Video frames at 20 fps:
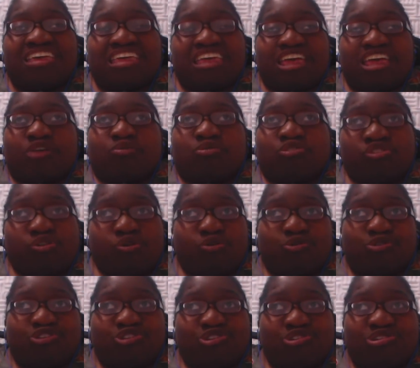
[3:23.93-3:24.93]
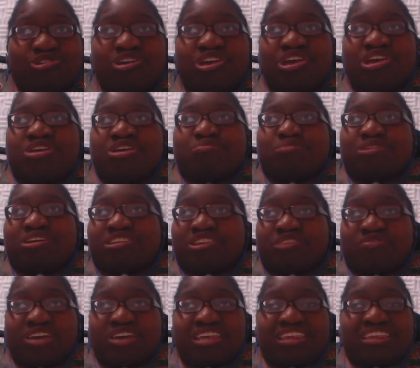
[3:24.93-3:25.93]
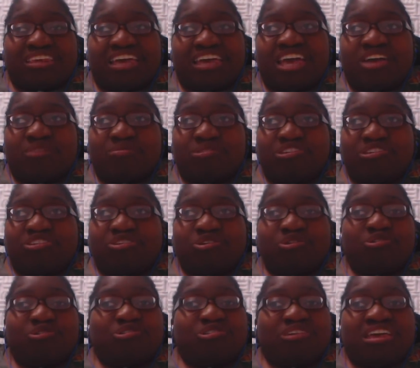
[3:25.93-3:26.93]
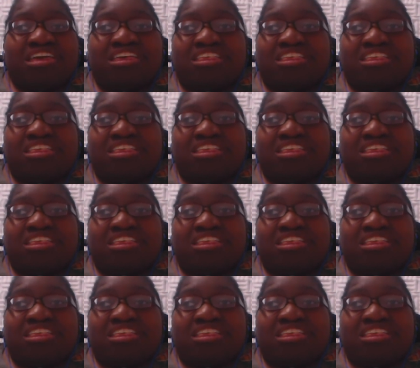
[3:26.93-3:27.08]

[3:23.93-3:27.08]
and her charger because if anything happens to her,